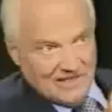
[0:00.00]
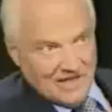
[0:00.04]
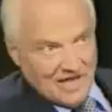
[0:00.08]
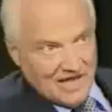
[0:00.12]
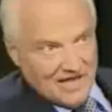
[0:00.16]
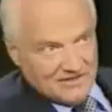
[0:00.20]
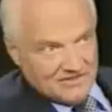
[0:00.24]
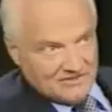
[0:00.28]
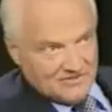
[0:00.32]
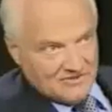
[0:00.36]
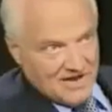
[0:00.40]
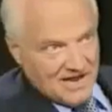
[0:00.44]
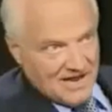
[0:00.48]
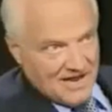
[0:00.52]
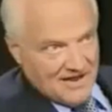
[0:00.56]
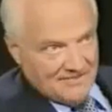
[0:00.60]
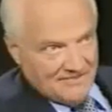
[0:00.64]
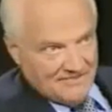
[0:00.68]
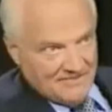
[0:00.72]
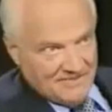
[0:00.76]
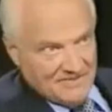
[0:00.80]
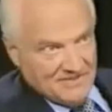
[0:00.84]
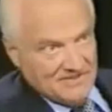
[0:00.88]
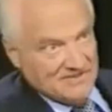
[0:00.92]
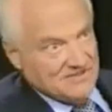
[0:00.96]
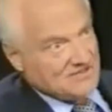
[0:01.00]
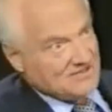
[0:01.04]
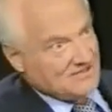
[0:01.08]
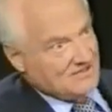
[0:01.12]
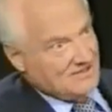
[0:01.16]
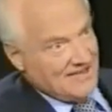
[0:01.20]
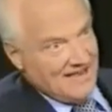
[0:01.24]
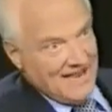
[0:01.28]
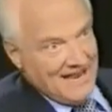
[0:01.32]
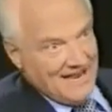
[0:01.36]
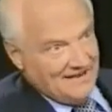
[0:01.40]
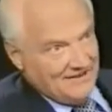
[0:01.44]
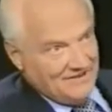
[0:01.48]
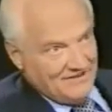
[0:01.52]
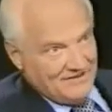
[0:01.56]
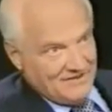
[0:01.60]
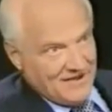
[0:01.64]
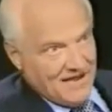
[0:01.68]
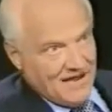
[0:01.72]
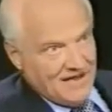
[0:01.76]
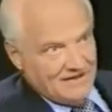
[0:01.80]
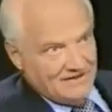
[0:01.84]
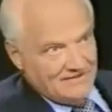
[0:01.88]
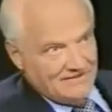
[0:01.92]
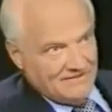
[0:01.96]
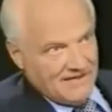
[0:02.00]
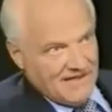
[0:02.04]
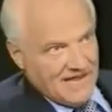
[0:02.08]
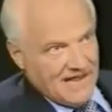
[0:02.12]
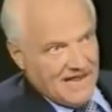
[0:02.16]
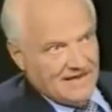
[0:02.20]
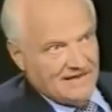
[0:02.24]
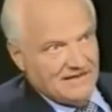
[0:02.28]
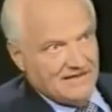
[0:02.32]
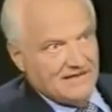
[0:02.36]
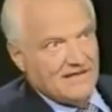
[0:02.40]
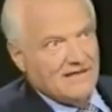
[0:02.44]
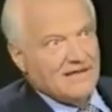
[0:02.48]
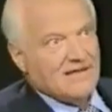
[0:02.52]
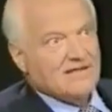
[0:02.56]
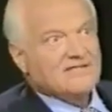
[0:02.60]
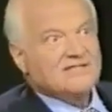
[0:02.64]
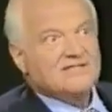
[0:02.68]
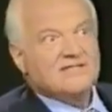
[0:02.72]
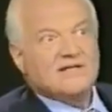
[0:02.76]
this last round, this is the 8th round of GATT,